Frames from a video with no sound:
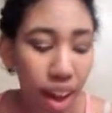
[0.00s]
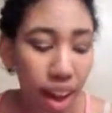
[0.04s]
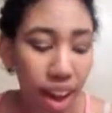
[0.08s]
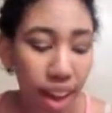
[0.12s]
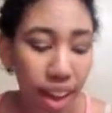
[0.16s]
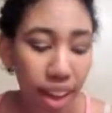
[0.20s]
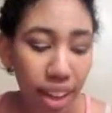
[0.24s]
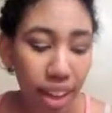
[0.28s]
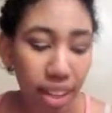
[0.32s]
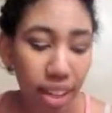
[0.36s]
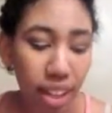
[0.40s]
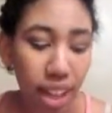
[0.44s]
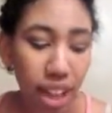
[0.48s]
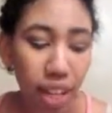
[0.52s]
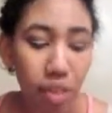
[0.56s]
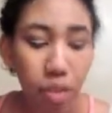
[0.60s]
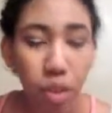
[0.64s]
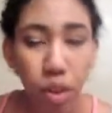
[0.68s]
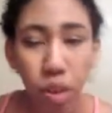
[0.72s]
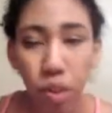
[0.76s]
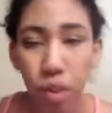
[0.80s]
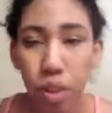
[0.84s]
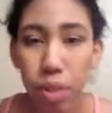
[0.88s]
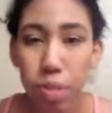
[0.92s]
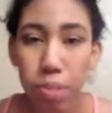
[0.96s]
And I
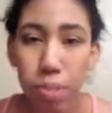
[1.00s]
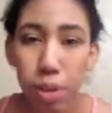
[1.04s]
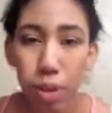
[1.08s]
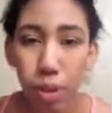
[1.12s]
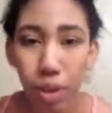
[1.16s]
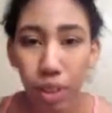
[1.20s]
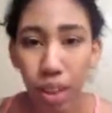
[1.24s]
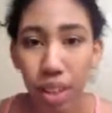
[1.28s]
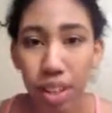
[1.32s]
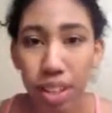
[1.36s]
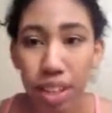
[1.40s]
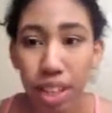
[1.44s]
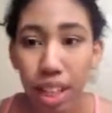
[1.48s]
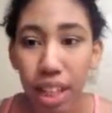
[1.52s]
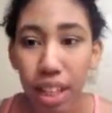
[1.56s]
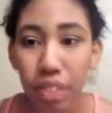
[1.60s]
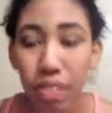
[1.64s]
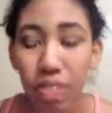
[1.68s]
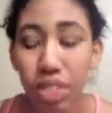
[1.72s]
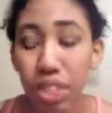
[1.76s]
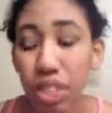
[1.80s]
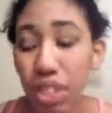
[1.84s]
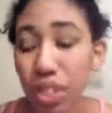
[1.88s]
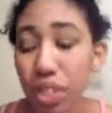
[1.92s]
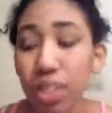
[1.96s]
haven't always been going outside
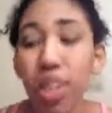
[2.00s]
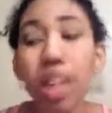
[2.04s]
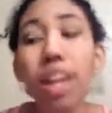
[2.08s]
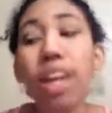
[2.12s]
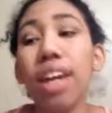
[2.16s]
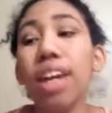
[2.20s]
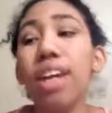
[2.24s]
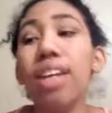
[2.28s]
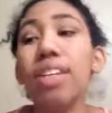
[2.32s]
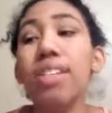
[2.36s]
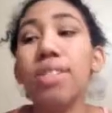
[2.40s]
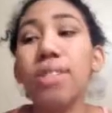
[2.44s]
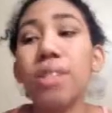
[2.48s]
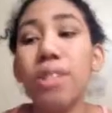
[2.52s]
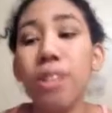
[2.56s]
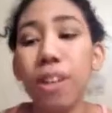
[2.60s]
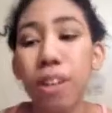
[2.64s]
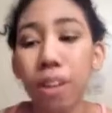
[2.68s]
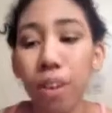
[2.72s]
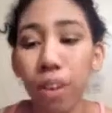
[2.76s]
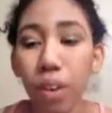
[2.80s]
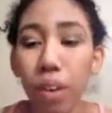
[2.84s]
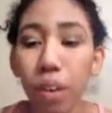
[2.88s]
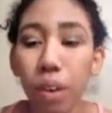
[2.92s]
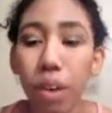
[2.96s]
every single day,
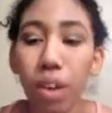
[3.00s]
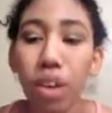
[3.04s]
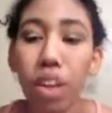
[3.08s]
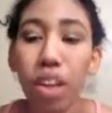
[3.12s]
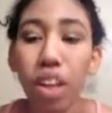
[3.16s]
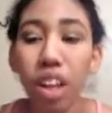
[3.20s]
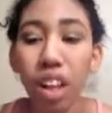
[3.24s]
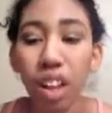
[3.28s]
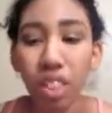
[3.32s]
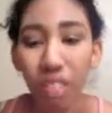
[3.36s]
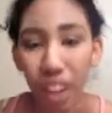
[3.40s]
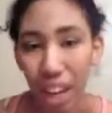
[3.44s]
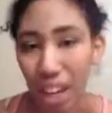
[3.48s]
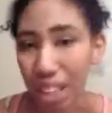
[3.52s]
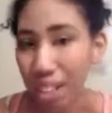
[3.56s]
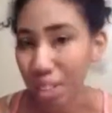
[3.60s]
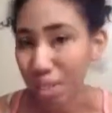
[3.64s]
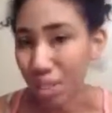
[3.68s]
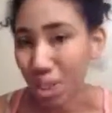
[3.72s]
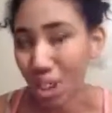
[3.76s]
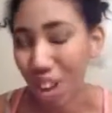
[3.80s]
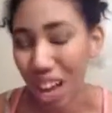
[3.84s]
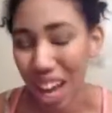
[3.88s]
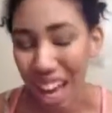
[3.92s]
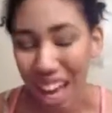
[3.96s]
so... That's
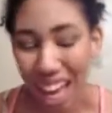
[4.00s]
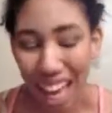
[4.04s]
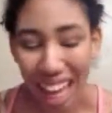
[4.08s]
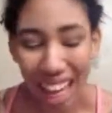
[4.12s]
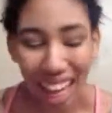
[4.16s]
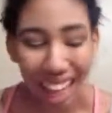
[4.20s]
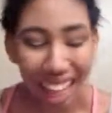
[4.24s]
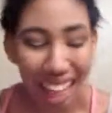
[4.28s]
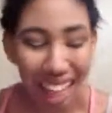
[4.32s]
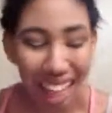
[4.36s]
why.